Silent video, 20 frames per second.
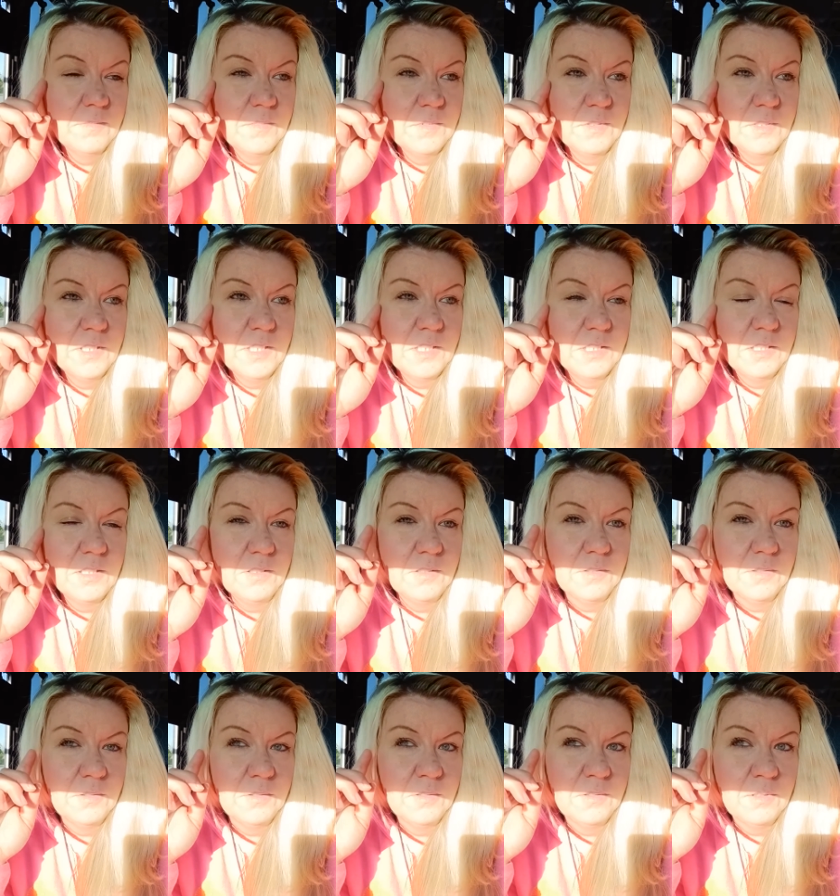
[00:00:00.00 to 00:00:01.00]
You need
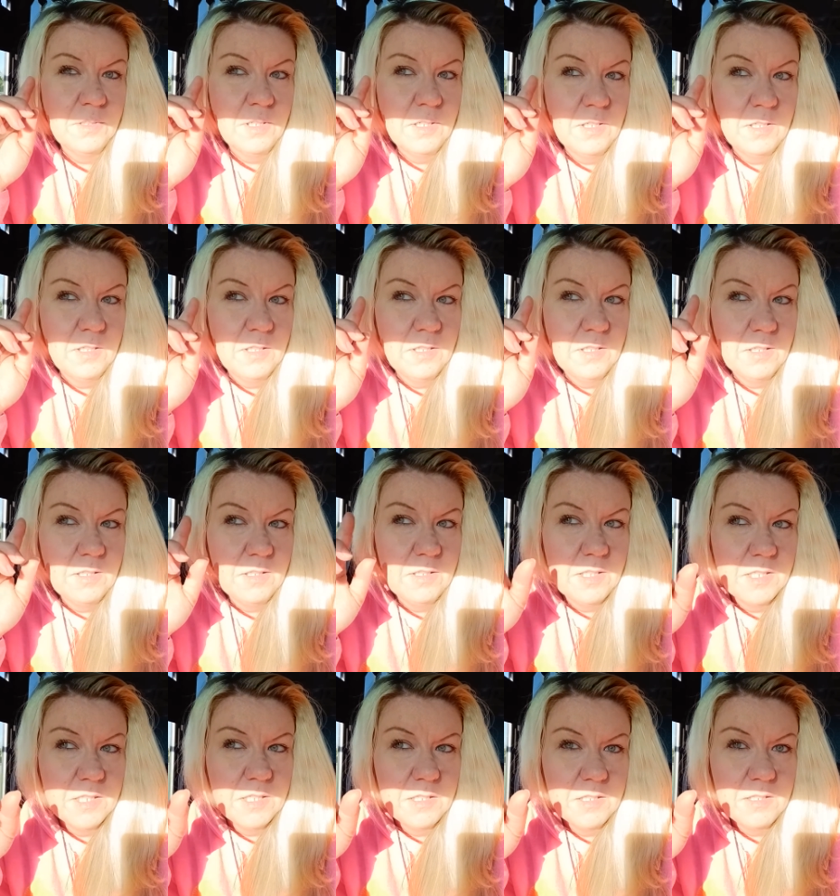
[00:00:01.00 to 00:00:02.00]
to
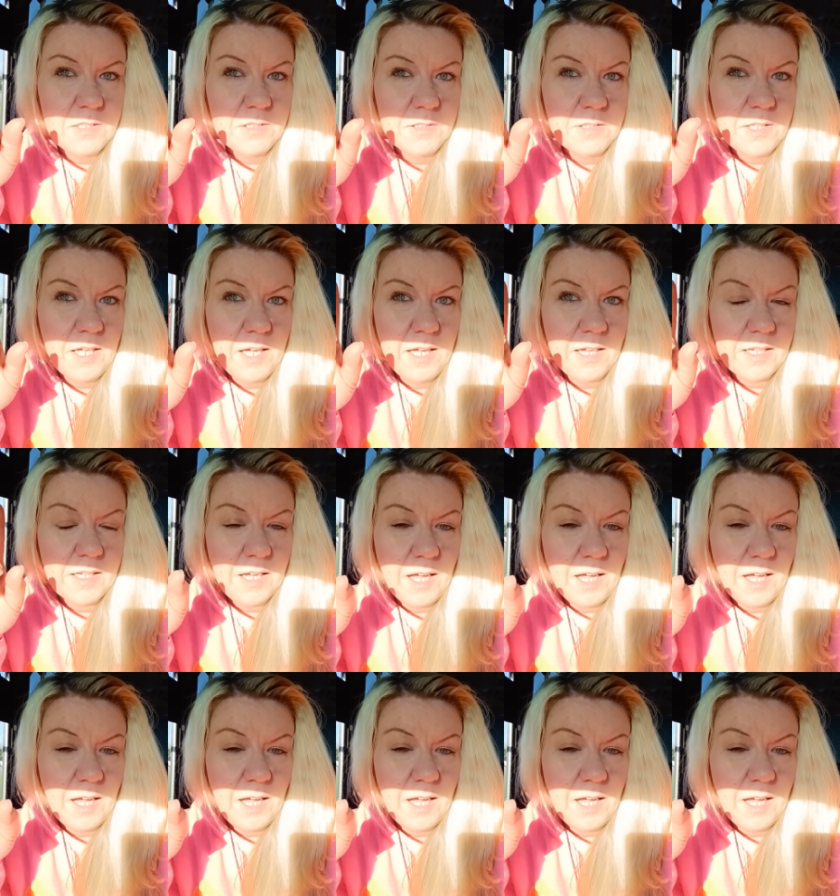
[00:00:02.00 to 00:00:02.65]
listen to that